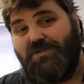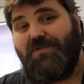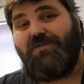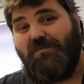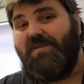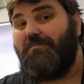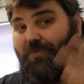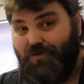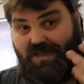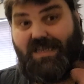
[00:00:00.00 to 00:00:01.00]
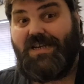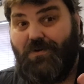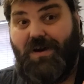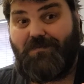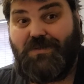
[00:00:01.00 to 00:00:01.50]
If you do know pinball, you
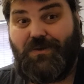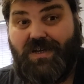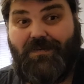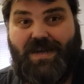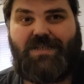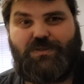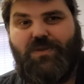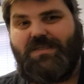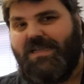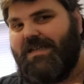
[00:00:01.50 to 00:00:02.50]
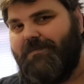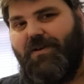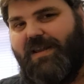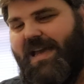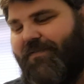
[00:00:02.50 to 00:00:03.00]
know what I'm talking about. So it's like
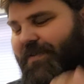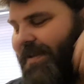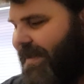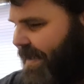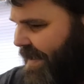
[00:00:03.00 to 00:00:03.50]
I'm going to heaven.